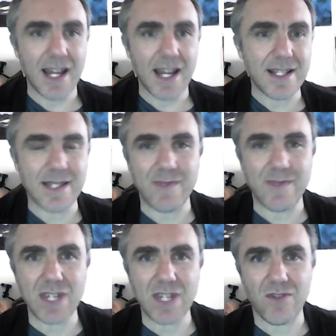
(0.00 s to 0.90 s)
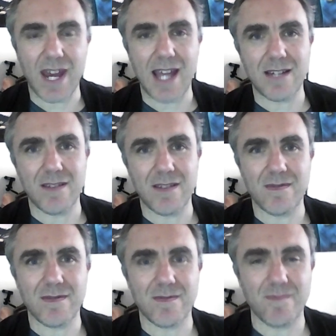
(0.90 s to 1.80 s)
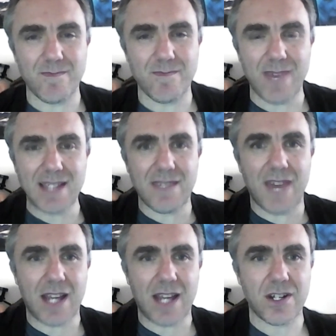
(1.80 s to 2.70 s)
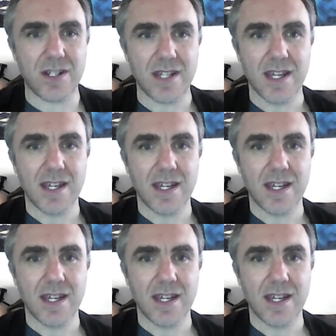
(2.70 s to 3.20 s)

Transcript: It doesn't have to be grand, massive action,